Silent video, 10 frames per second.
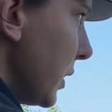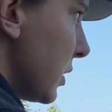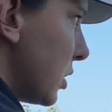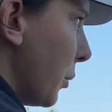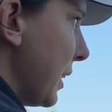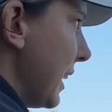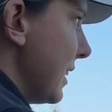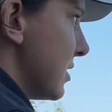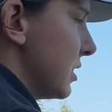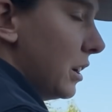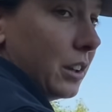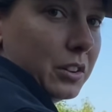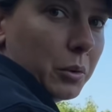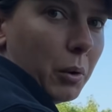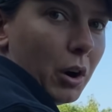So when it hits the
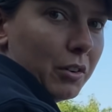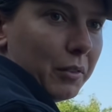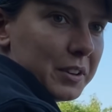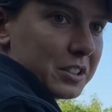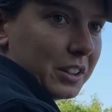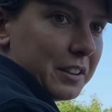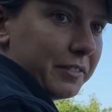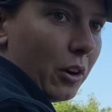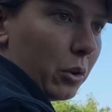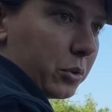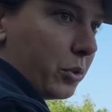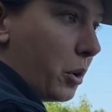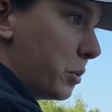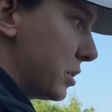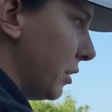water, obviously it falls
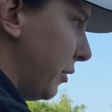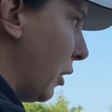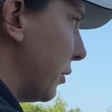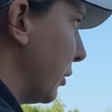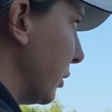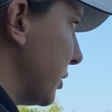through to 4 foot,